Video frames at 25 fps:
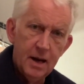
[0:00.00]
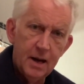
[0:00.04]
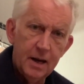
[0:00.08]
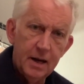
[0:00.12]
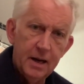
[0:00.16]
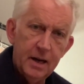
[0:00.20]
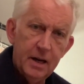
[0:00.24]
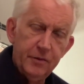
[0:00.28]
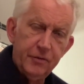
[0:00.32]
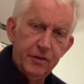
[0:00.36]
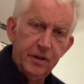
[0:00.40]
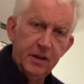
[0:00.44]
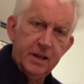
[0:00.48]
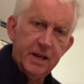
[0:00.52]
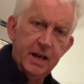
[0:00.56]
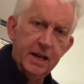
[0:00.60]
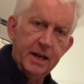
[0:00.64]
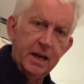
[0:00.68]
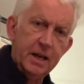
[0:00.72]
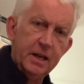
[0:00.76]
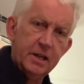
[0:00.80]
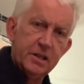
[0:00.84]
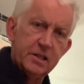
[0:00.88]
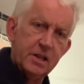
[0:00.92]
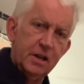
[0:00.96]
if you're gigging
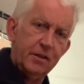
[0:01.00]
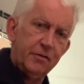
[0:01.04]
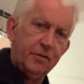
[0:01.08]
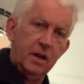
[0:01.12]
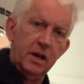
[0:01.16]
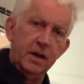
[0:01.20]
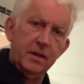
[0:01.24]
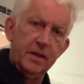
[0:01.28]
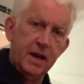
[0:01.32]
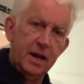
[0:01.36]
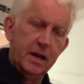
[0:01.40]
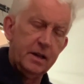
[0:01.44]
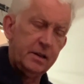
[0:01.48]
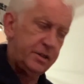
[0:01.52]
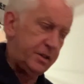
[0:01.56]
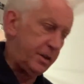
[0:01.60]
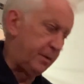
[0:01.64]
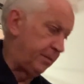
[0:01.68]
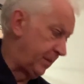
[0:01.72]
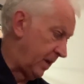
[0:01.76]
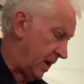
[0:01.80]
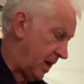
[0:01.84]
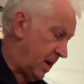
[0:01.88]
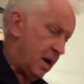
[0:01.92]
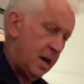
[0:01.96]
and stuff like that. So
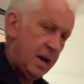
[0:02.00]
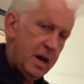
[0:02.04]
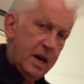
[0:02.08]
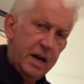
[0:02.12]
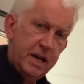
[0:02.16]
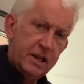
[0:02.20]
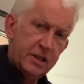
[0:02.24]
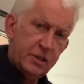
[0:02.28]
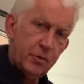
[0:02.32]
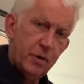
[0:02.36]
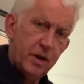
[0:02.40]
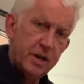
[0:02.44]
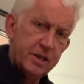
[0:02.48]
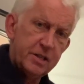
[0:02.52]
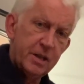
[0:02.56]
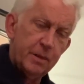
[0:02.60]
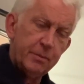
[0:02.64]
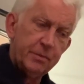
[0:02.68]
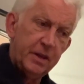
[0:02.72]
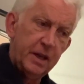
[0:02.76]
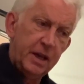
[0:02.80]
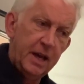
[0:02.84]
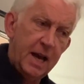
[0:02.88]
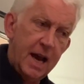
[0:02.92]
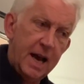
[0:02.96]
it's quite
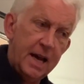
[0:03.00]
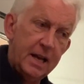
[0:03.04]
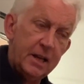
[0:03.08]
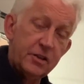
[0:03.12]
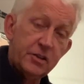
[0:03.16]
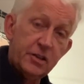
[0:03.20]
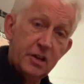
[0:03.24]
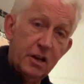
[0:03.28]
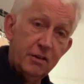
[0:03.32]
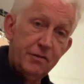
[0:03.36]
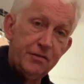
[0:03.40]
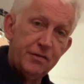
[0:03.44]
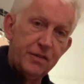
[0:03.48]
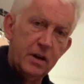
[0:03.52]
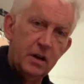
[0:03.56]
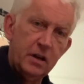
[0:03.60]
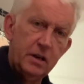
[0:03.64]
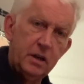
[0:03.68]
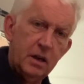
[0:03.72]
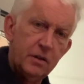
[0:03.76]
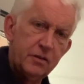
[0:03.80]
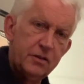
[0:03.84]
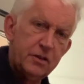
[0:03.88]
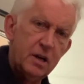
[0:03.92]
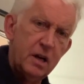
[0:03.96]
something. And so far,
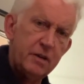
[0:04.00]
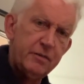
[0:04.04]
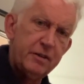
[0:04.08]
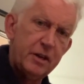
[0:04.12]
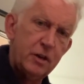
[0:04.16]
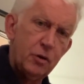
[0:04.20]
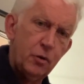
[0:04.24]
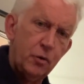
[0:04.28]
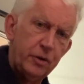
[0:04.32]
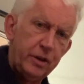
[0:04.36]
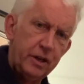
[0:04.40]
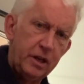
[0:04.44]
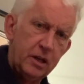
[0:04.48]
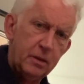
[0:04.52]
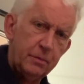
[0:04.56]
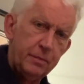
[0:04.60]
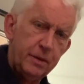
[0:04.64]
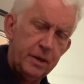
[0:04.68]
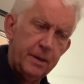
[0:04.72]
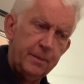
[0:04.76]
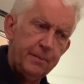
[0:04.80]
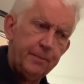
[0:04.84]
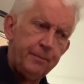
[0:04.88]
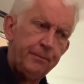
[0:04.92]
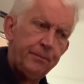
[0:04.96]
I've tried recording it a
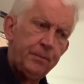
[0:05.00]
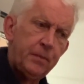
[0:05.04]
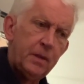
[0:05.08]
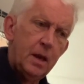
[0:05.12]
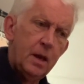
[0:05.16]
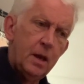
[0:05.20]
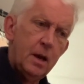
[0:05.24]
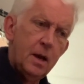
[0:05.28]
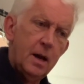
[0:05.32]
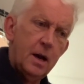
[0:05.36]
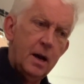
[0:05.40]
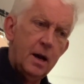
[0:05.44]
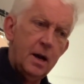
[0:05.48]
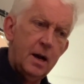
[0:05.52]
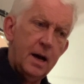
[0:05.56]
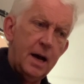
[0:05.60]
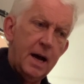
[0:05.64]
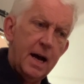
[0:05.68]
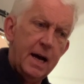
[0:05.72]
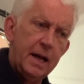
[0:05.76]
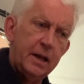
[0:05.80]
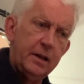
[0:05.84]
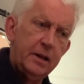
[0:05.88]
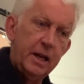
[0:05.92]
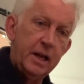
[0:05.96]
bit,
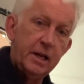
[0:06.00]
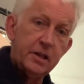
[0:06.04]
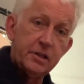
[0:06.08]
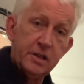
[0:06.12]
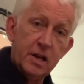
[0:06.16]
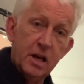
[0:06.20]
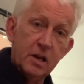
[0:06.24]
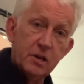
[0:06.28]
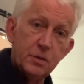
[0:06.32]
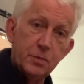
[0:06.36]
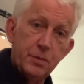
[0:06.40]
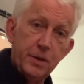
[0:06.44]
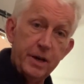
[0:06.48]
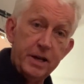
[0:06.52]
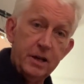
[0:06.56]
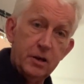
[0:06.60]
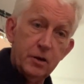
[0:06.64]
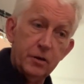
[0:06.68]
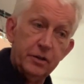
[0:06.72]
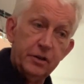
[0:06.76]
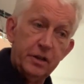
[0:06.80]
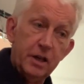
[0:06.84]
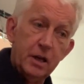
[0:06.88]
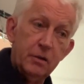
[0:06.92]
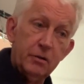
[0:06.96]
and it sounds pretty
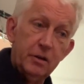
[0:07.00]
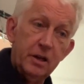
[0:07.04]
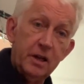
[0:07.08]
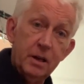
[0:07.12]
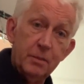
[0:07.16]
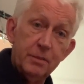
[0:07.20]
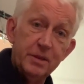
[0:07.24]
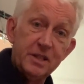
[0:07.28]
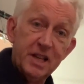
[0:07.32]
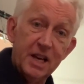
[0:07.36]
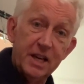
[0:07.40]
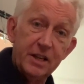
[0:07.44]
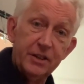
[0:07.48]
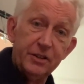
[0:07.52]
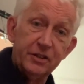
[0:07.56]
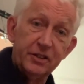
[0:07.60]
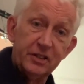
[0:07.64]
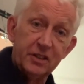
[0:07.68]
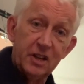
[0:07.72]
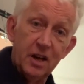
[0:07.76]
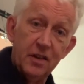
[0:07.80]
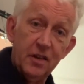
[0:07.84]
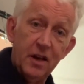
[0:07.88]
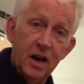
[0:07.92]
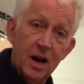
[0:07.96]
good. The only limitations
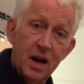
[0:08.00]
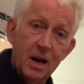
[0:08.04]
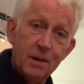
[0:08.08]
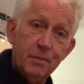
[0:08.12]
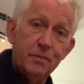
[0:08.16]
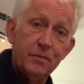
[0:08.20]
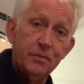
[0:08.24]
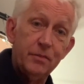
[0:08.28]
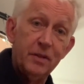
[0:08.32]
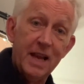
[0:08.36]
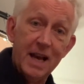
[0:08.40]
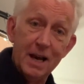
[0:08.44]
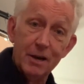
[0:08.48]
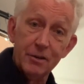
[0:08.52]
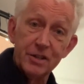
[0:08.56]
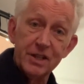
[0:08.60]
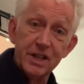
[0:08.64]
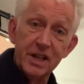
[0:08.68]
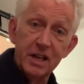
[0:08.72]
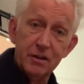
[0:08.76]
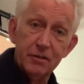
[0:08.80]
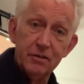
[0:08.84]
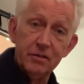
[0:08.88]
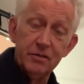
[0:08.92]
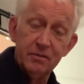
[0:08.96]
are that I'm lousy
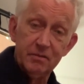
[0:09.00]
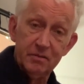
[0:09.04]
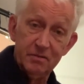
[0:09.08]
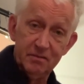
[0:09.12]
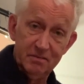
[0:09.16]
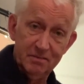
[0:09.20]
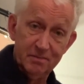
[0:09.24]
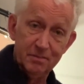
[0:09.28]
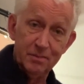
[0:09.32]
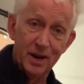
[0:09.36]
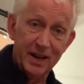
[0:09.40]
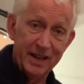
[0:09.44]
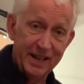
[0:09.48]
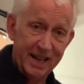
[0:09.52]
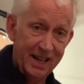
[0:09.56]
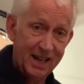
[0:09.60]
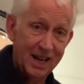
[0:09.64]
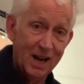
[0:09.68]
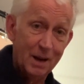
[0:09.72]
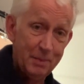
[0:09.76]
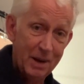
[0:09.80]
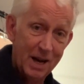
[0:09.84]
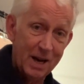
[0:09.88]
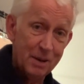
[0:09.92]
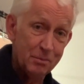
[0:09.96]
at miking
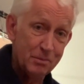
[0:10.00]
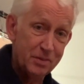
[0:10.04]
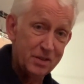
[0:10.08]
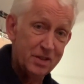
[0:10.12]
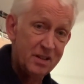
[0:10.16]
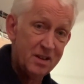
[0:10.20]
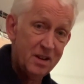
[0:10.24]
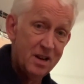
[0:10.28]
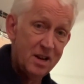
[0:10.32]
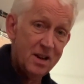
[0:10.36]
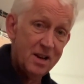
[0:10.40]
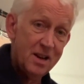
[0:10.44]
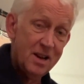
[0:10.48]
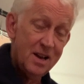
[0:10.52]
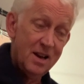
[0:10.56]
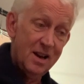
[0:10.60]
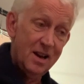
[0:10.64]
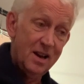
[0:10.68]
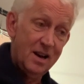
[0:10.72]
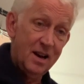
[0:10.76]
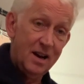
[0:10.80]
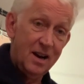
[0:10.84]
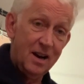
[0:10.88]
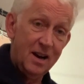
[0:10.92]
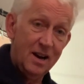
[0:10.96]
up amps.
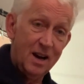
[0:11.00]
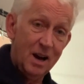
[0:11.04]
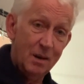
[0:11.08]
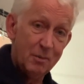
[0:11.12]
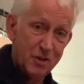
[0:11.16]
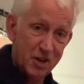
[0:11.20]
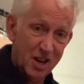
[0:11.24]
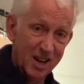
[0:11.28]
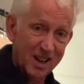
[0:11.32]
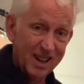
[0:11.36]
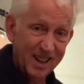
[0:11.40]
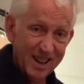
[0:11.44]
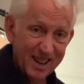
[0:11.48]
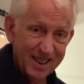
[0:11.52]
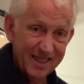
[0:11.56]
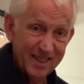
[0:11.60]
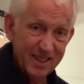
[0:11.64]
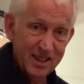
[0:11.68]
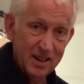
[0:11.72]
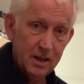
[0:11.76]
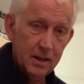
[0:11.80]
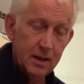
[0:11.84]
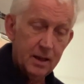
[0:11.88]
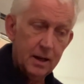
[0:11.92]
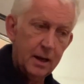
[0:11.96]
I'm trying to learn.
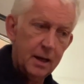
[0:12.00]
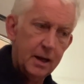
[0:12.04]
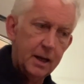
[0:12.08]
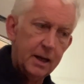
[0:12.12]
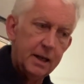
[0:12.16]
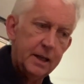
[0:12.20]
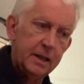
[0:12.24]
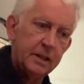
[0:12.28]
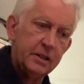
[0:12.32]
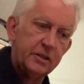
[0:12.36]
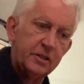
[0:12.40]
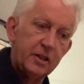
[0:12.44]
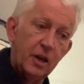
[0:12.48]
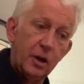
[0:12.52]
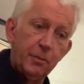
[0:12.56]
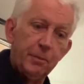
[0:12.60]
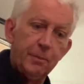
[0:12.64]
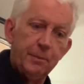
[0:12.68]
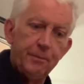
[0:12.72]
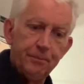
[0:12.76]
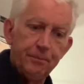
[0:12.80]
And so